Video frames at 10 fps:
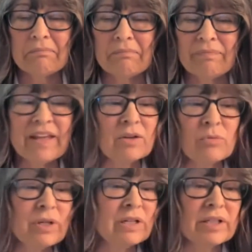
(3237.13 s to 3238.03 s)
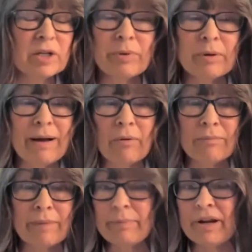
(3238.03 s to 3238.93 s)
They can read a little bit
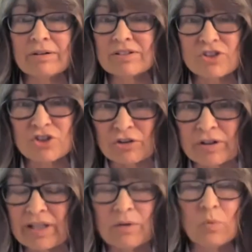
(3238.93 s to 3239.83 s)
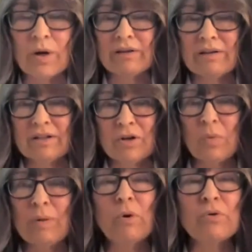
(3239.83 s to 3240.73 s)
about my parents' journey and what
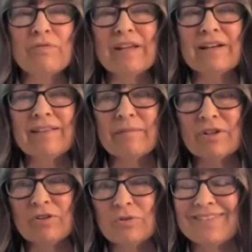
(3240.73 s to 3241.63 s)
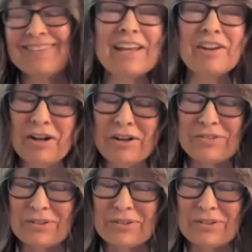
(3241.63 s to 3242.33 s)
motivated them to do this. They can also